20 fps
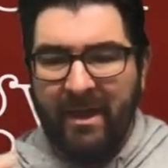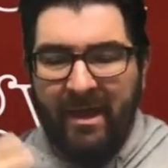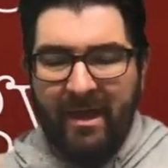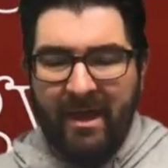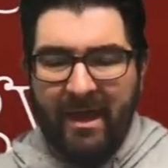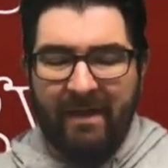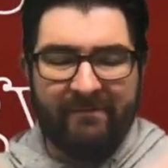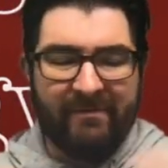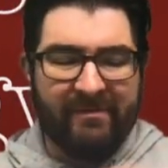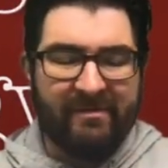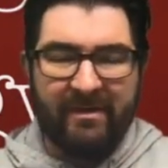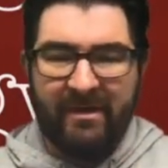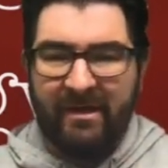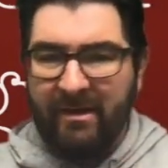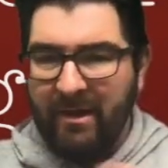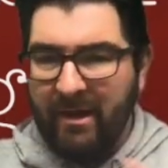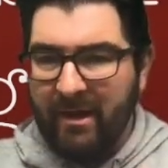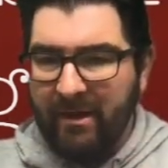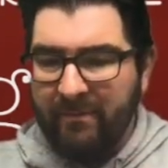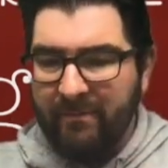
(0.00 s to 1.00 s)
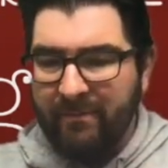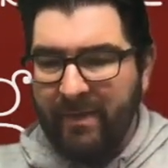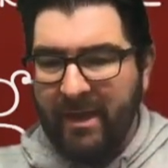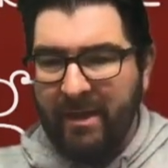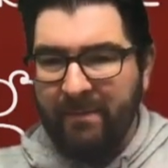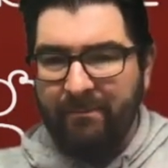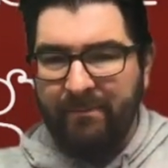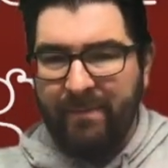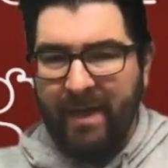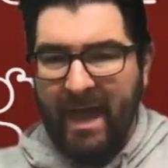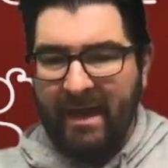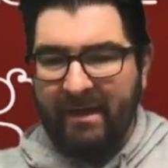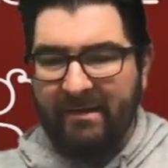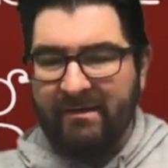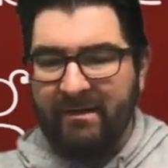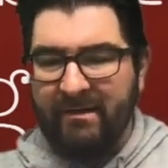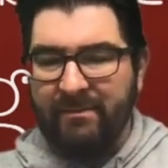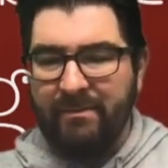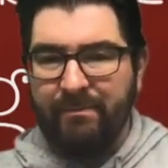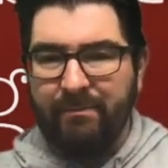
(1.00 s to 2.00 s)
obviously
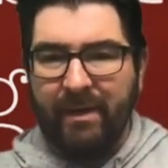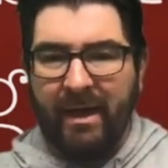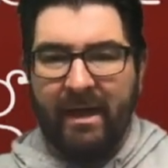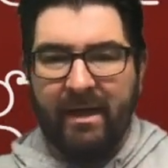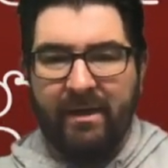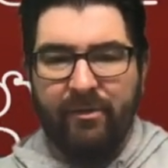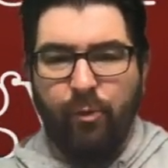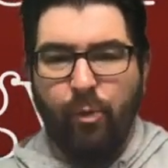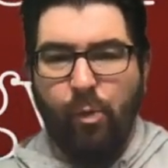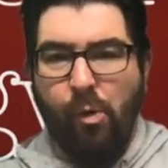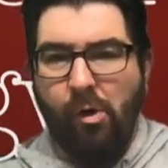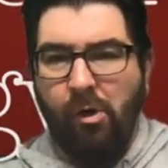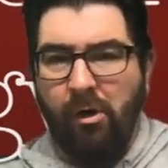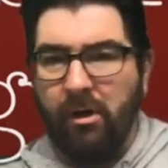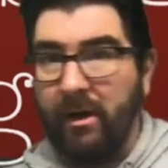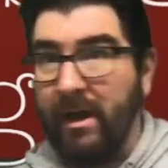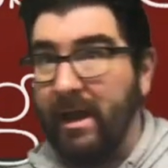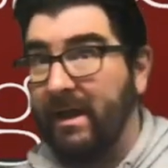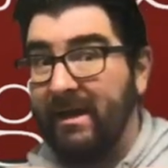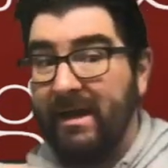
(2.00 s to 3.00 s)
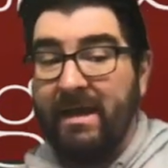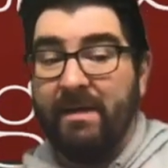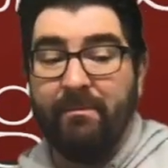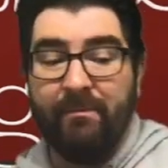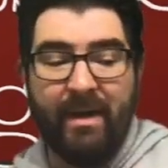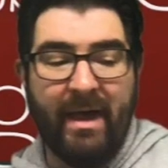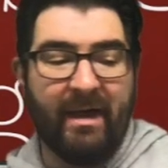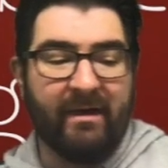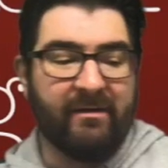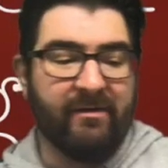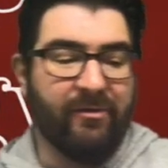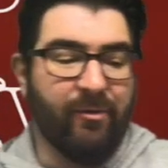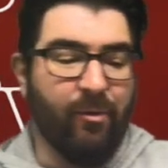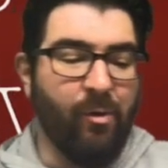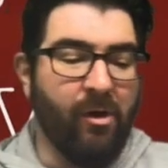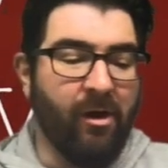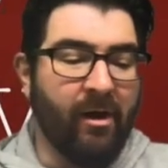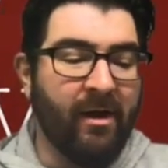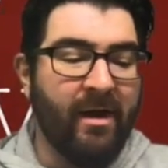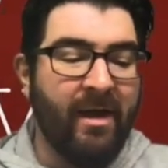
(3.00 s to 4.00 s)
impacted by the war and impacted the
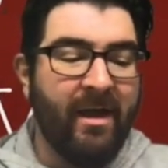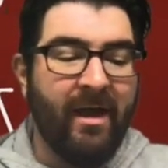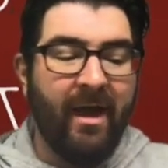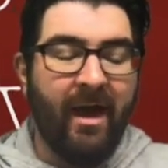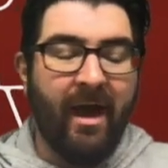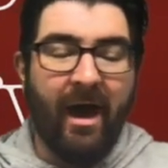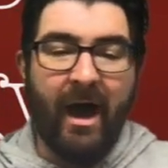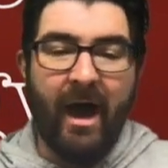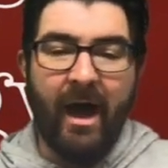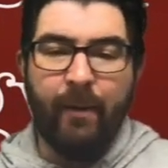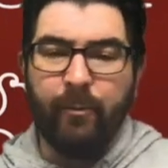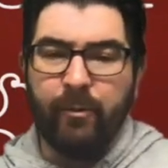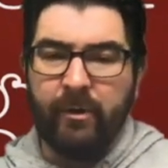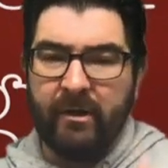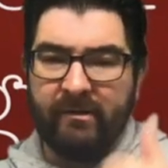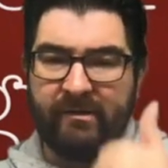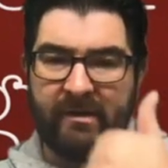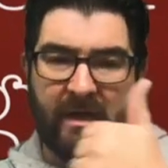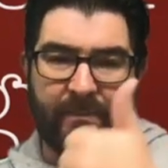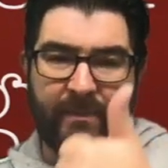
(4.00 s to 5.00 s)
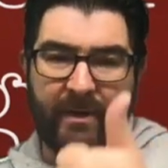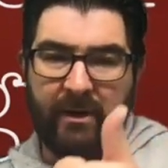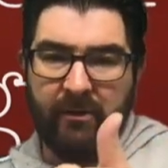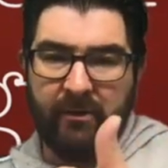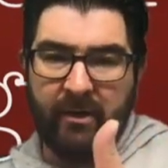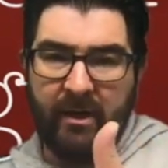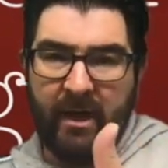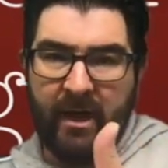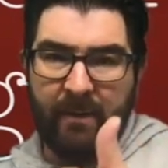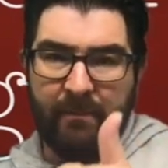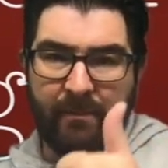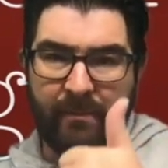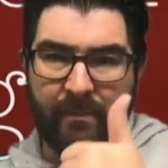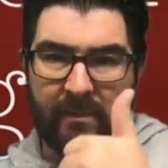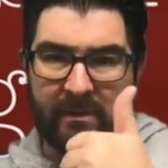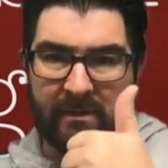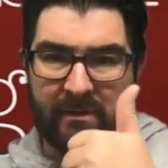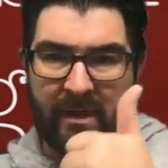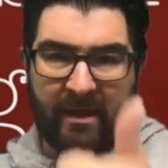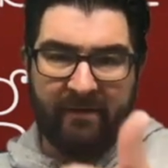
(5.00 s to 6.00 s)
war. We're going to talk about
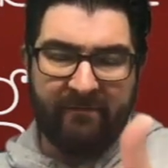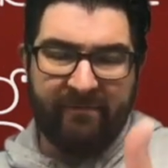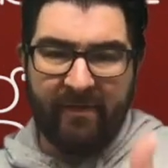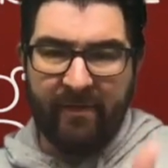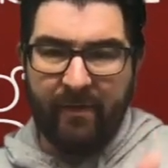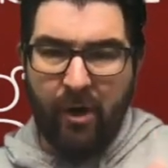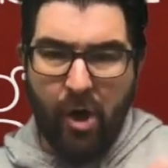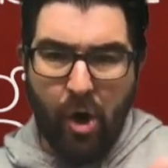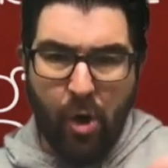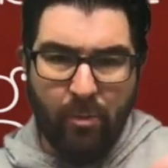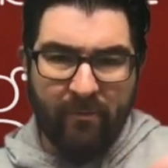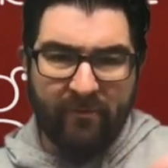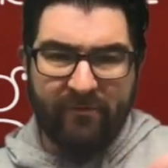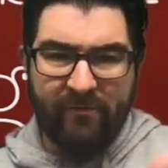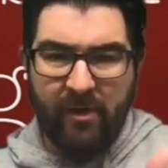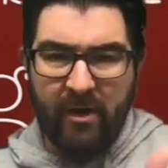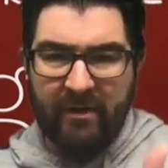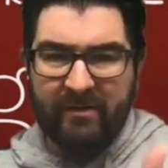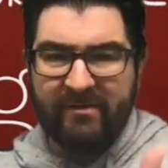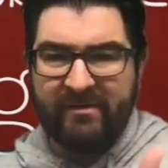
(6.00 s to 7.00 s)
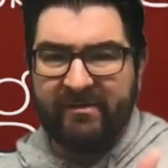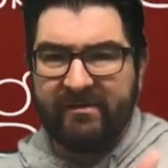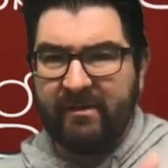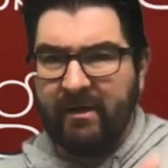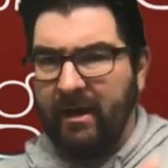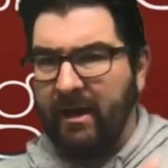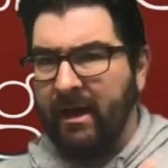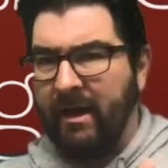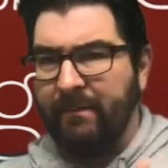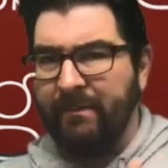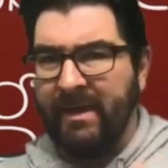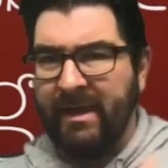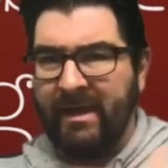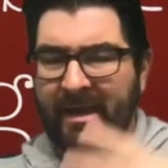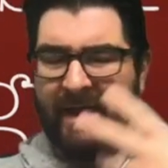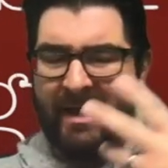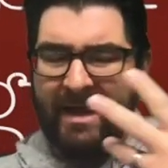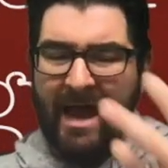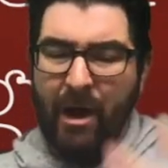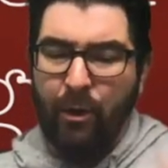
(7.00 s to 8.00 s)
life on the home front
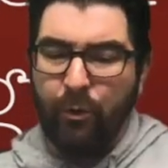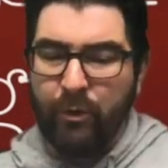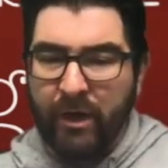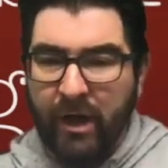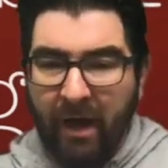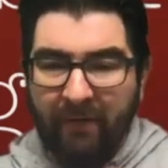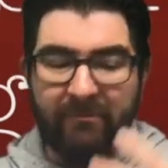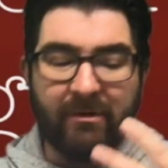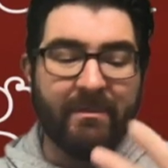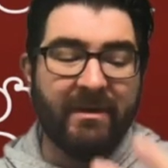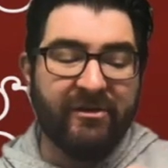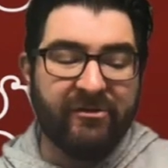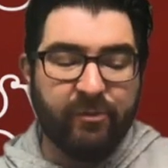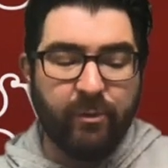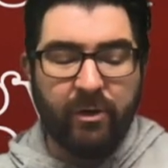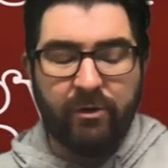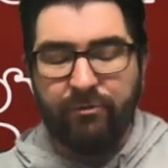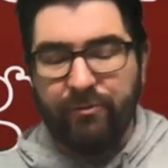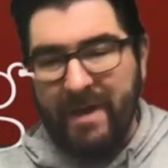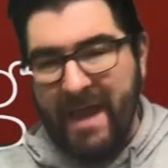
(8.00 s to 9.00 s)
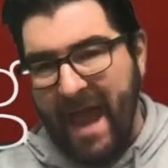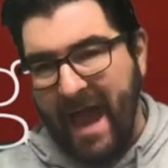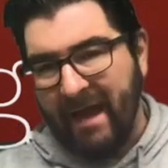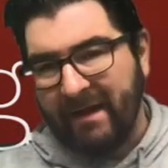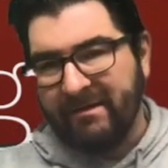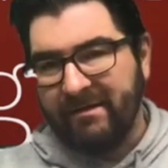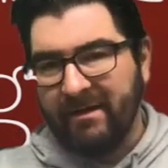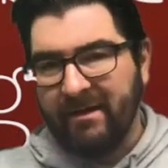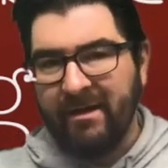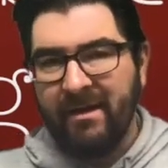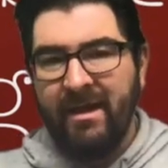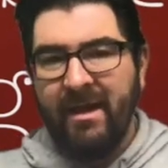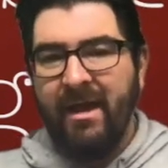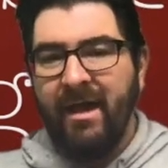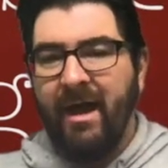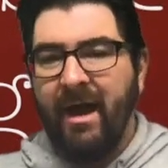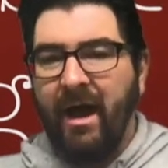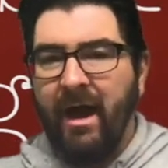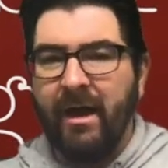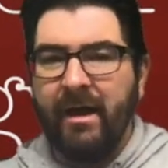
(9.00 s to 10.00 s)
and how governments were reacting.
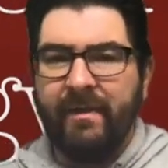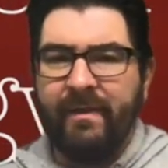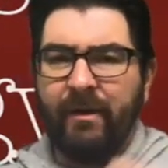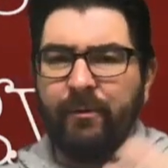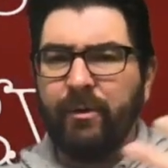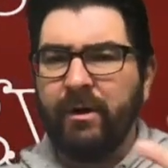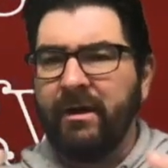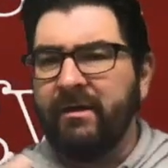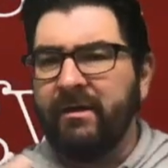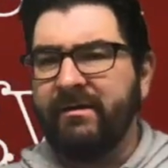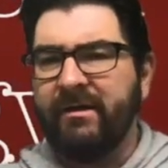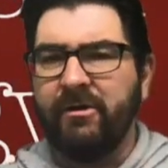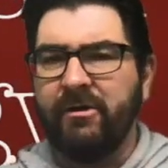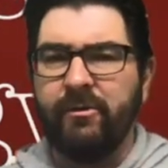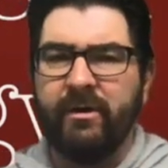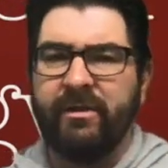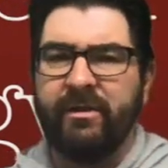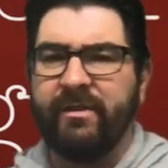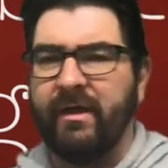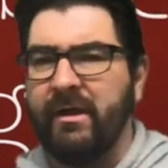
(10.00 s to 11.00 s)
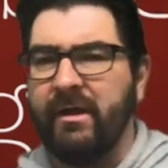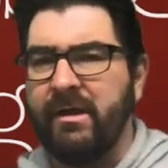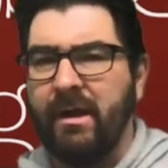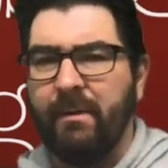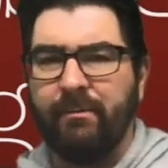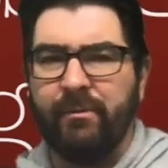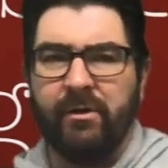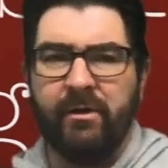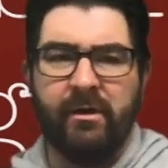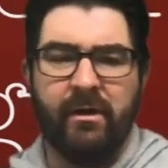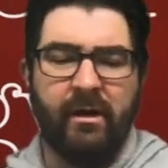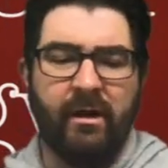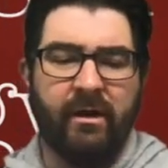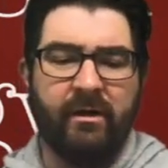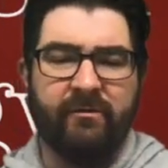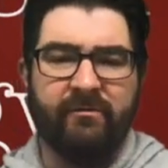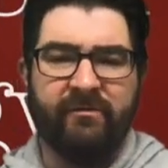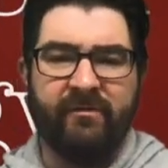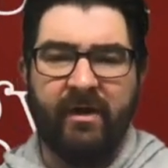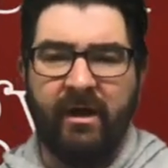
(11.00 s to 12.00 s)
And then we're going to deal with a number
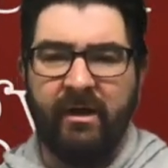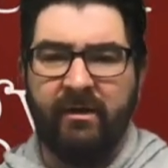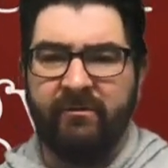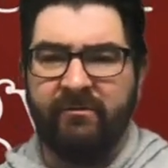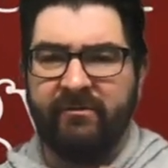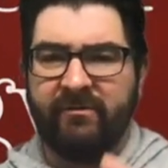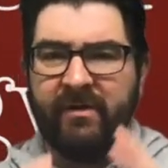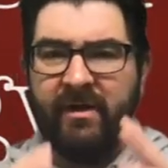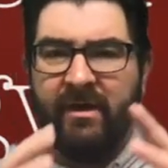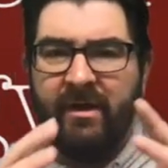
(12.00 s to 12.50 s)
of